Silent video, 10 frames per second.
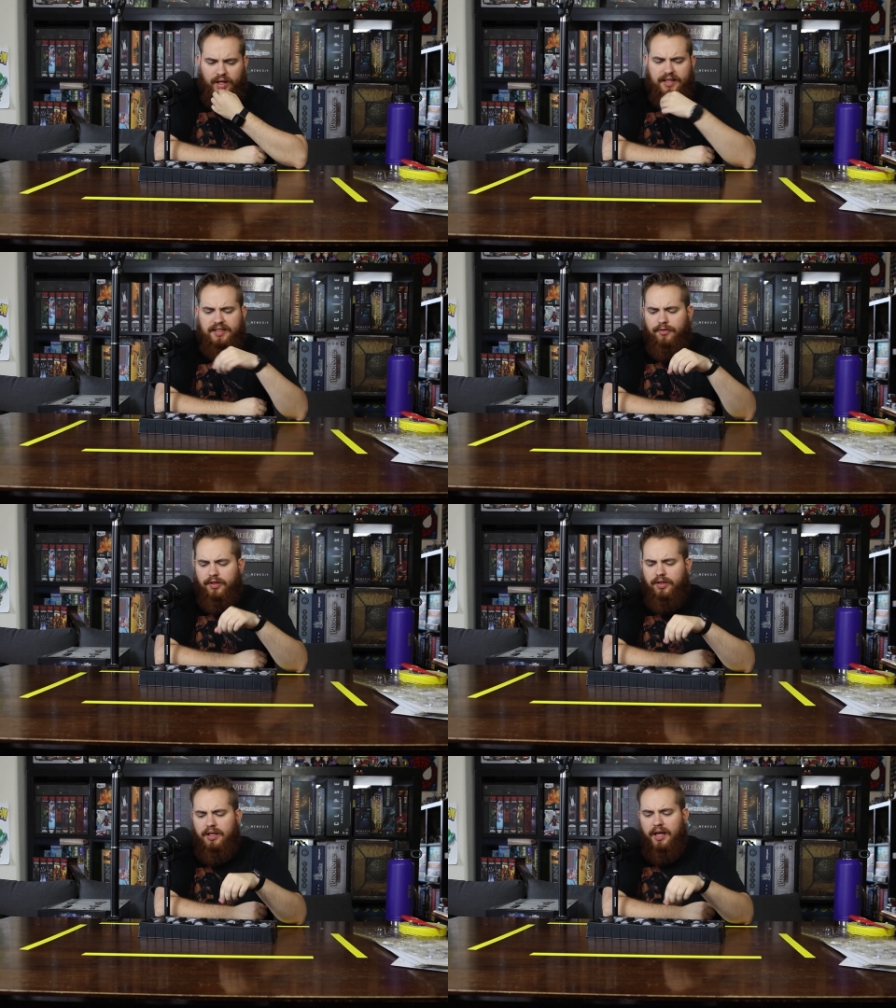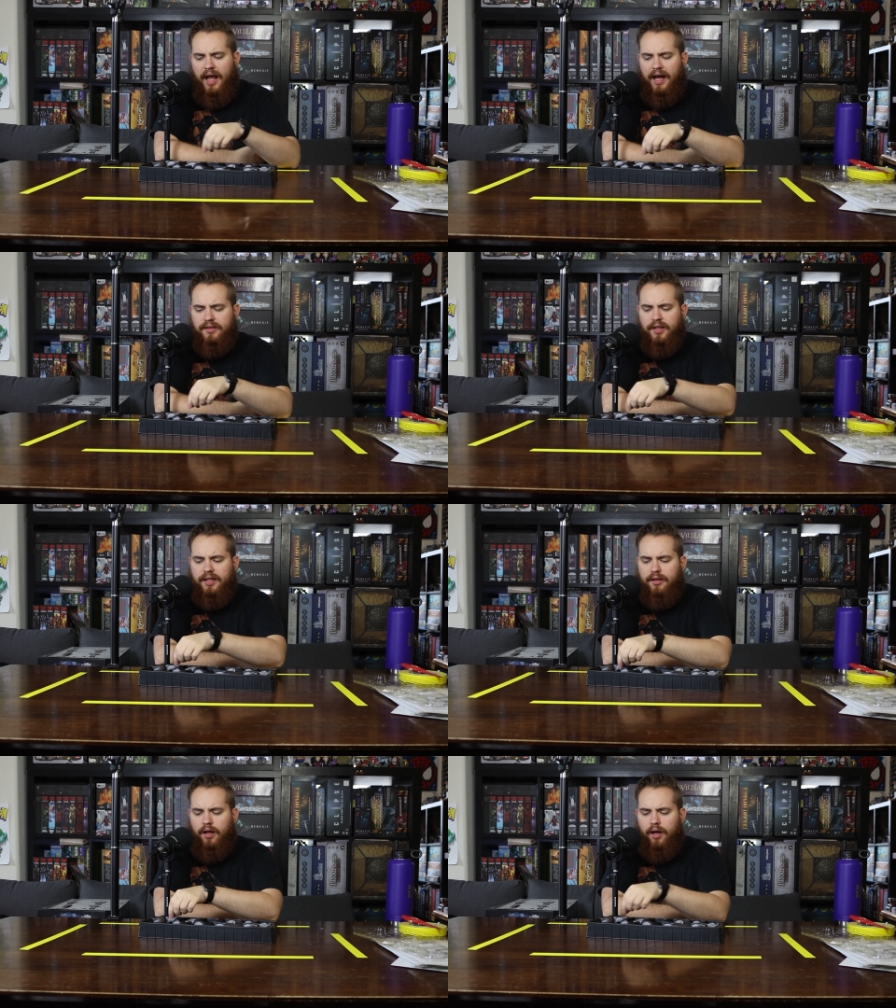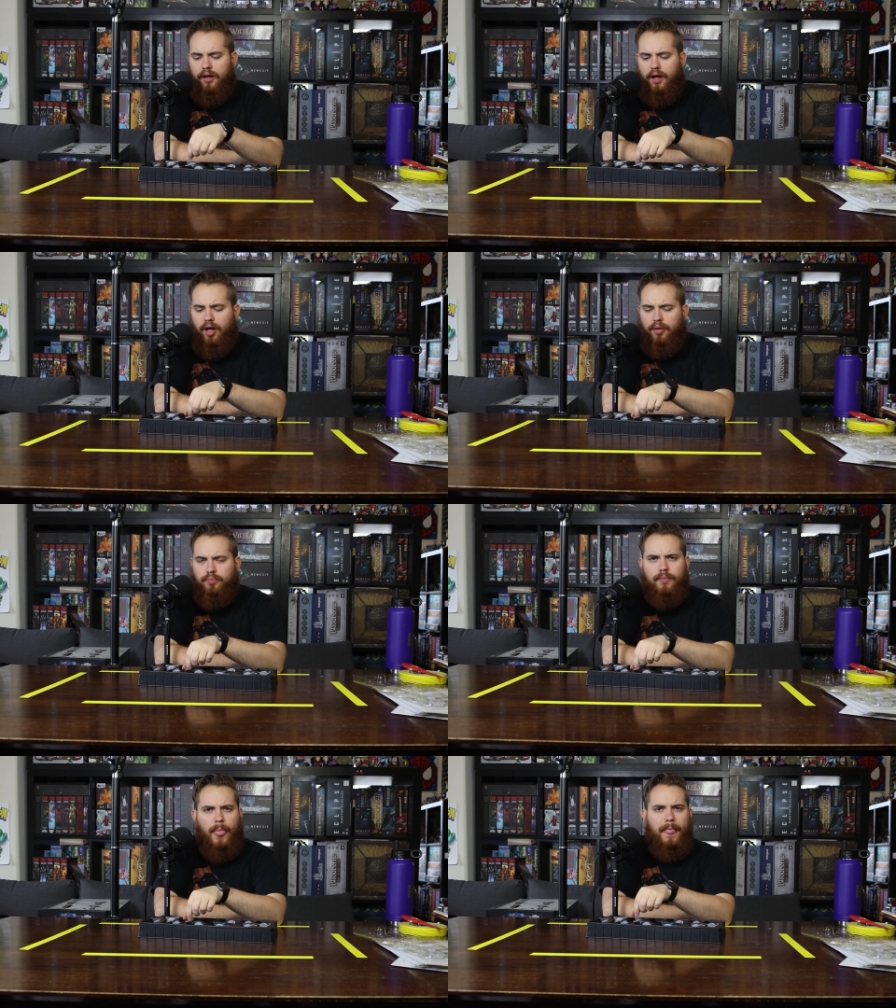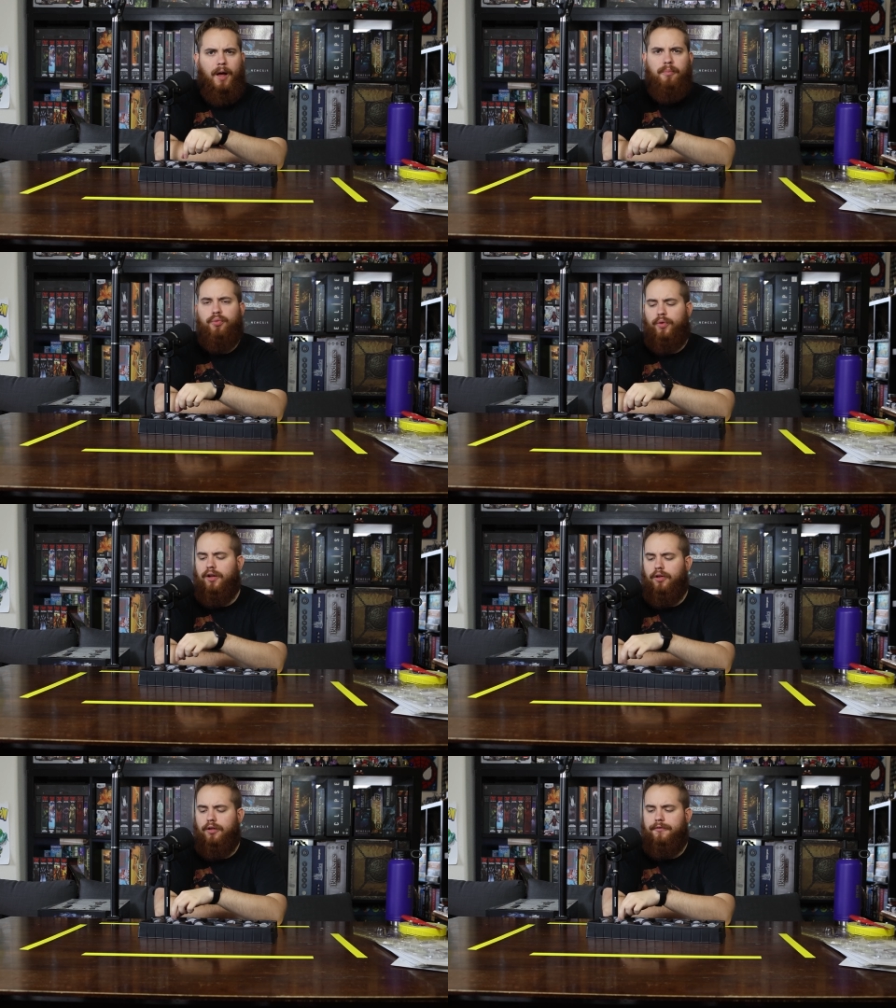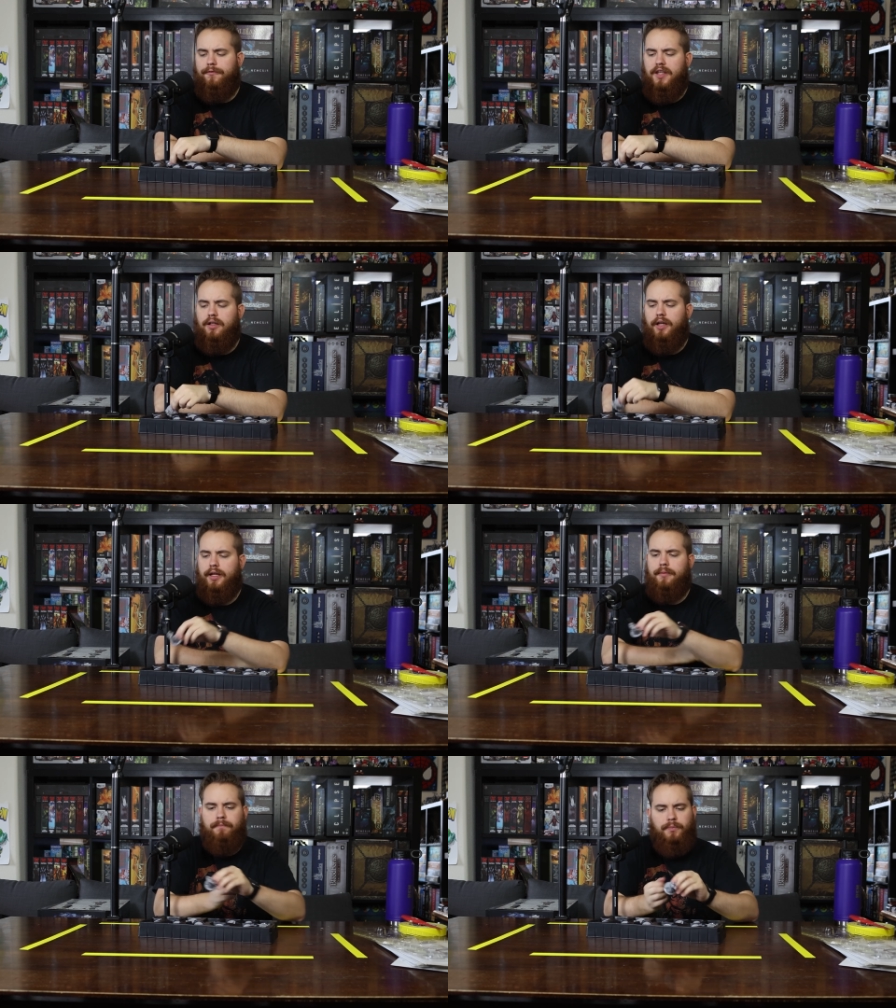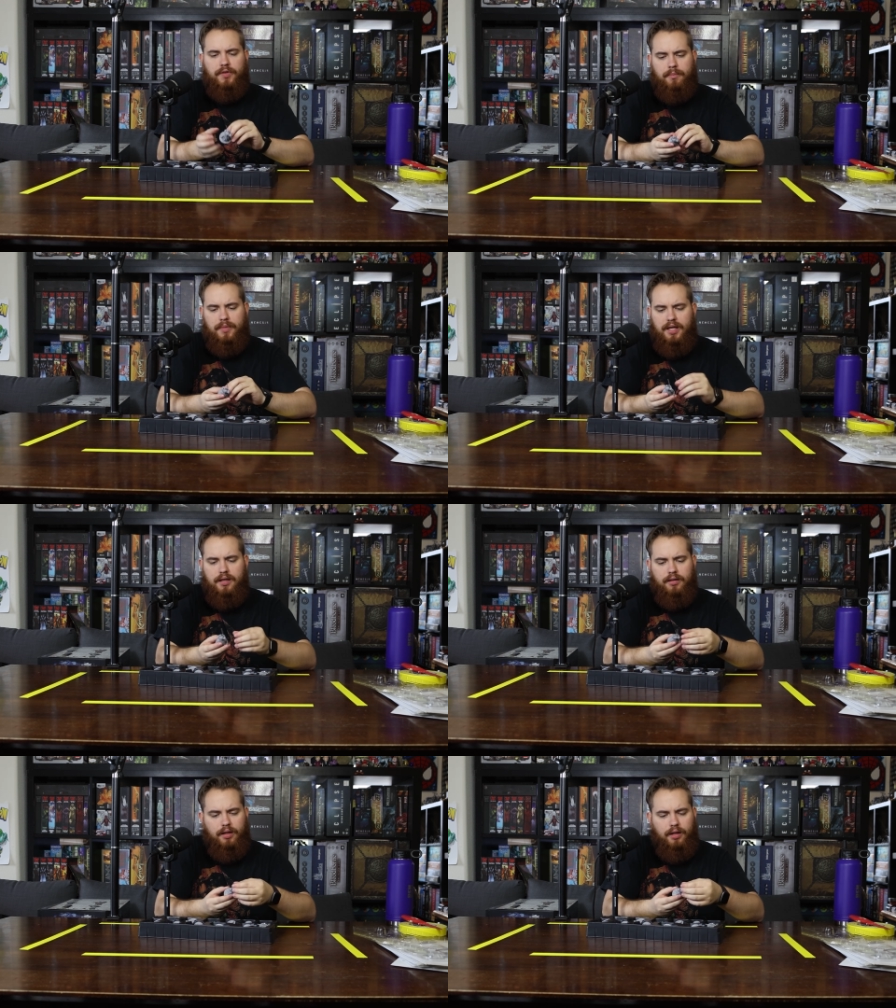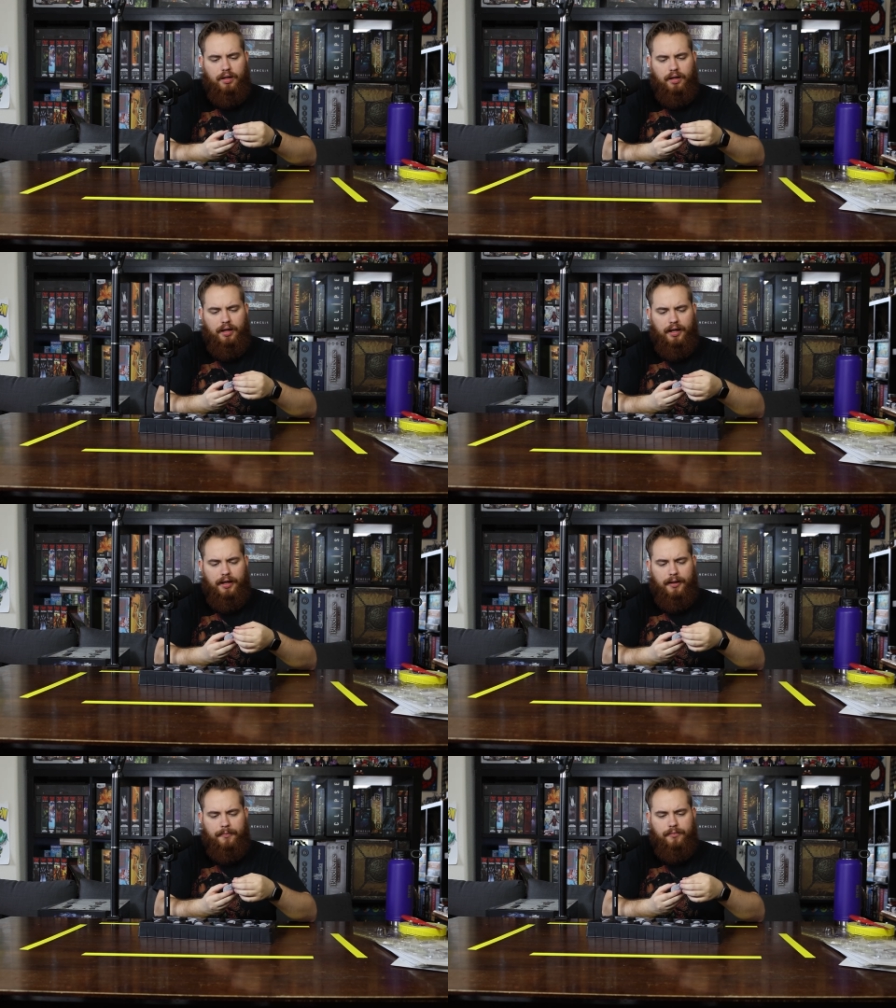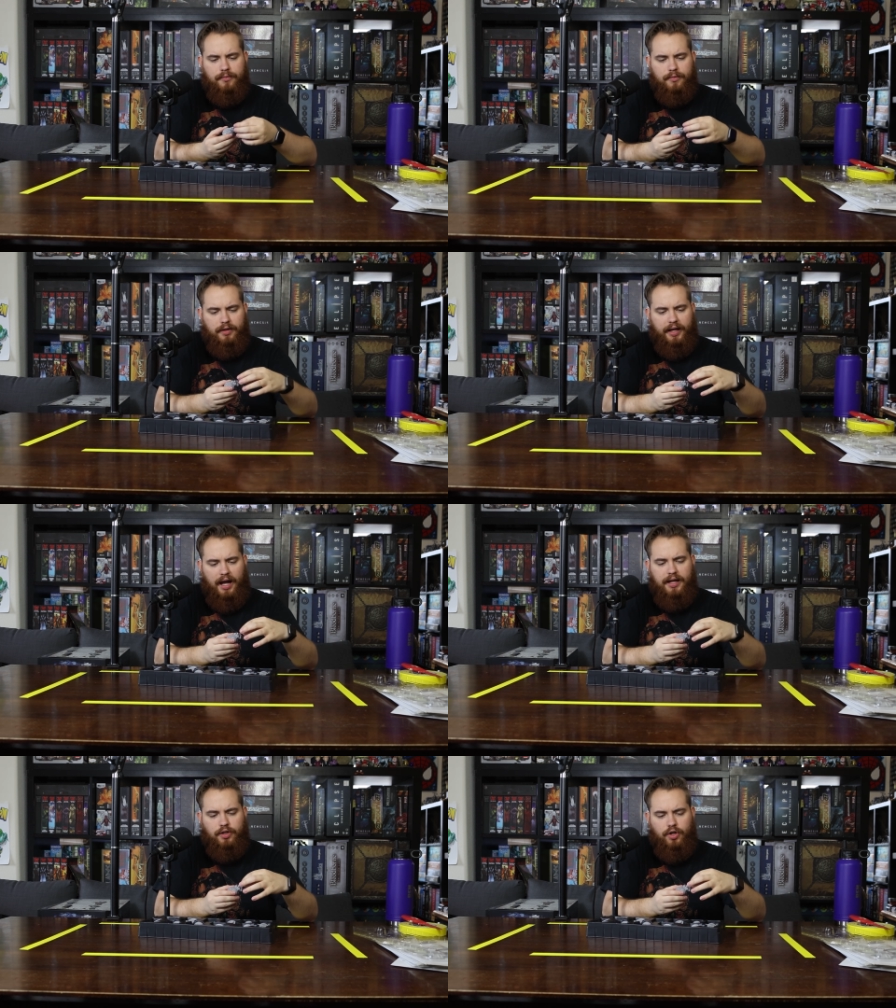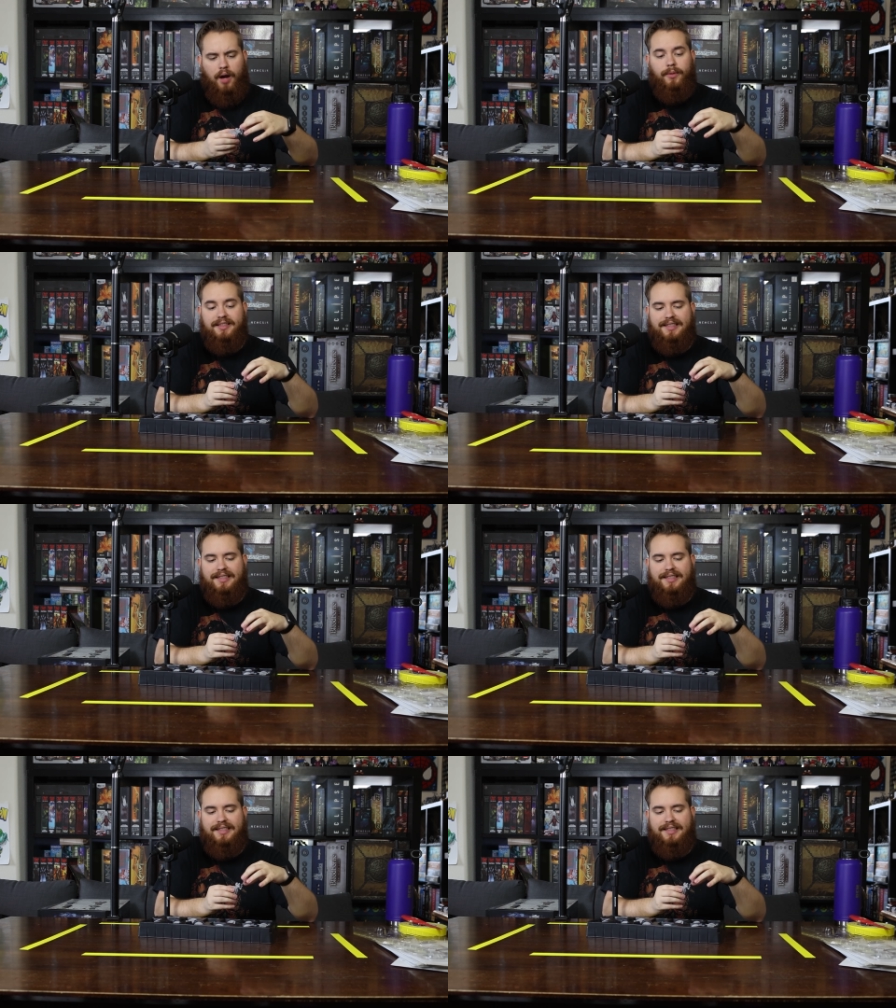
it definitely, it has like a, a, a brittle feeling to me. Um, like I, I would